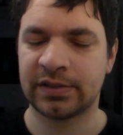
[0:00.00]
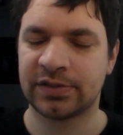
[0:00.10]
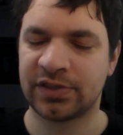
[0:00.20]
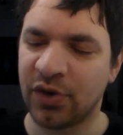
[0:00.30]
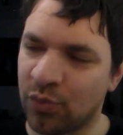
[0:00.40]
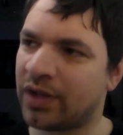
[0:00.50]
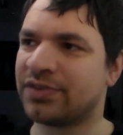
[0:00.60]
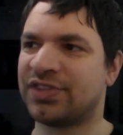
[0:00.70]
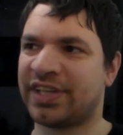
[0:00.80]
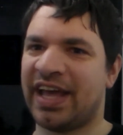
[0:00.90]
So
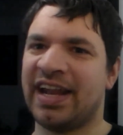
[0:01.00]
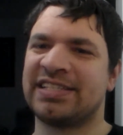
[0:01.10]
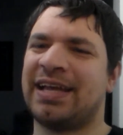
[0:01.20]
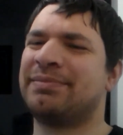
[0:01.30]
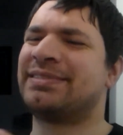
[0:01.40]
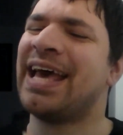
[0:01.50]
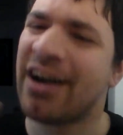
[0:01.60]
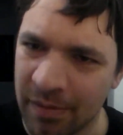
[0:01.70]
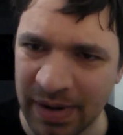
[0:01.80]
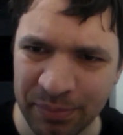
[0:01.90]
once again, as I'm
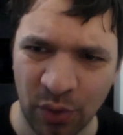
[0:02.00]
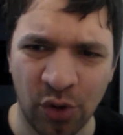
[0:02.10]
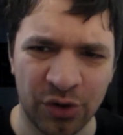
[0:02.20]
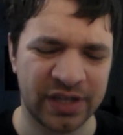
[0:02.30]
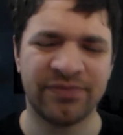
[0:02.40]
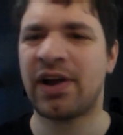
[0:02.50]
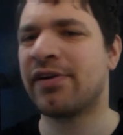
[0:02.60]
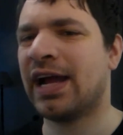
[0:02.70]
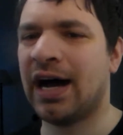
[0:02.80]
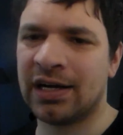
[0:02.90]
terribly bored and
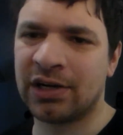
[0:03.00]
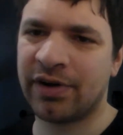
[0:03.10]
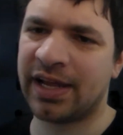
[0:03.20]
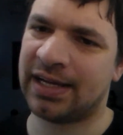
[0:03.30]
very hungry,